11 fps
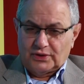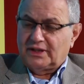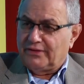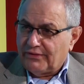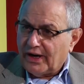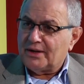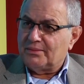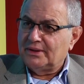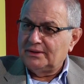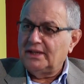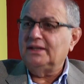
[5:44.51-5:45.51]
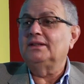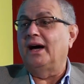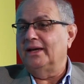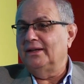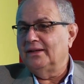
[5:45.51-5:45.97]
for the environment, they
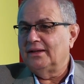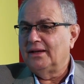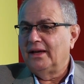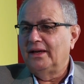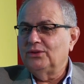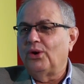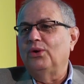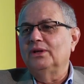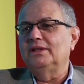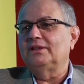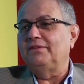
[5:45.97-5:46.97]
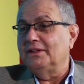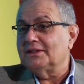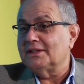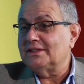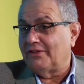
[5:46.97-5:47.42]
die, and only the
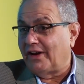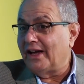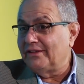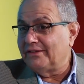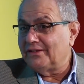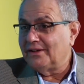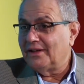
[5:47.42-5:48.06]
fetus survive.